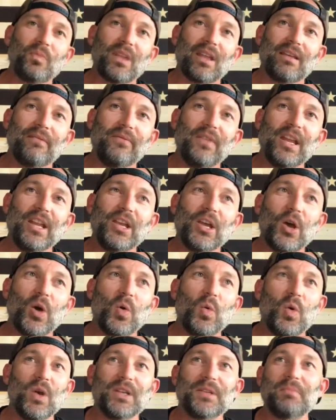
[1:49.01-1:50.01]

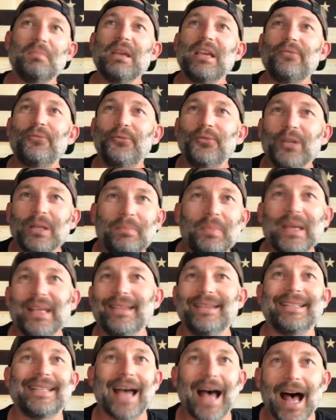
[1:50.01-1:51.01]
video, was me flipping
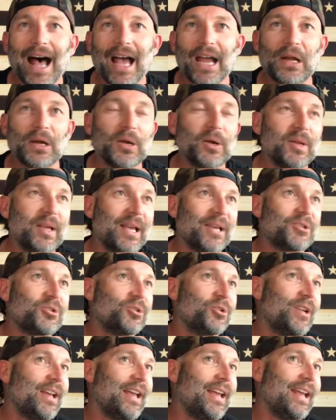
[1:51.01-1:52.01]
the tire
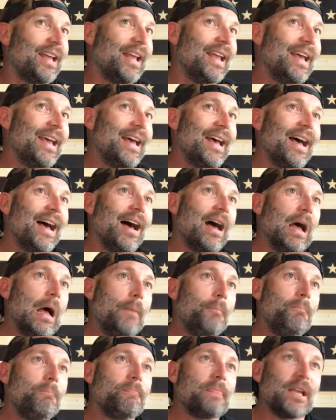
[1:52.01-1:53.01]
yesterday.
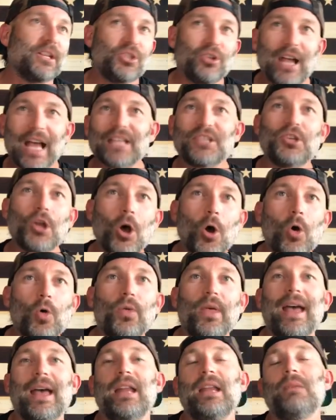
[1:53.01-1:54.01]
As you guys know,
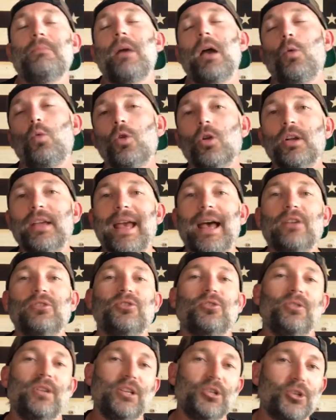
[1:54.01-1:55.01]
that in my workout
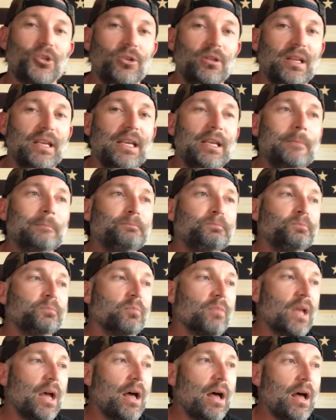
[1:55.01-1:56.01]
traditionally,
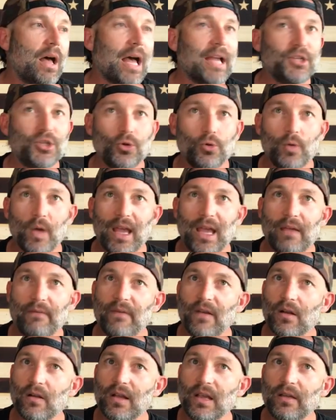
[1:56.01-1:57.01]
I do a
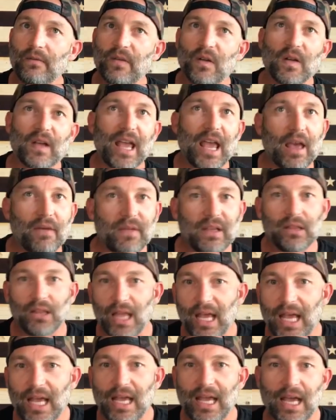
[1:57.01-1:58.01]
very, very heavy
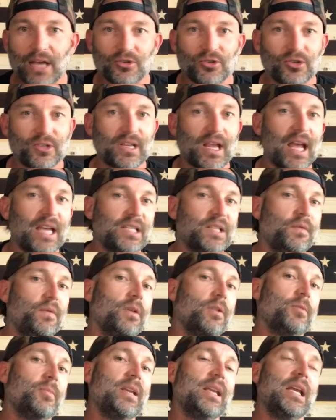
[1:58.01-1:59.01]
leg exercise in the
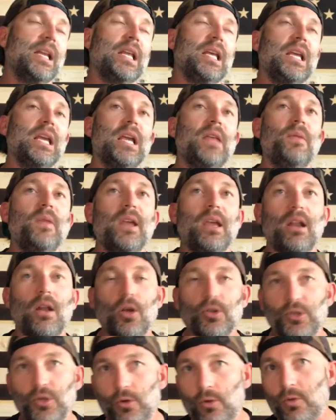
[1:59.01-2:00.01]
very beginning, and then
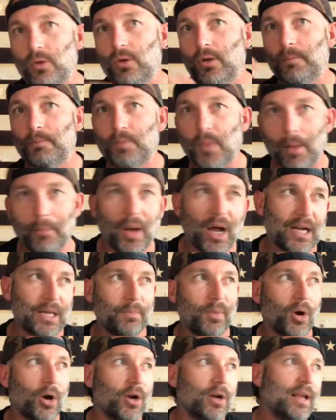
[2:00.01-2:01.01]
I'll do a body
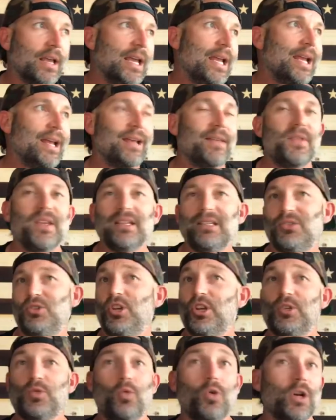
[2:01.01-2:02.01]
part. This
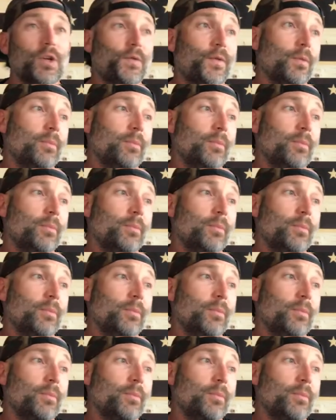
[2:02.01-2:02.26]
just works for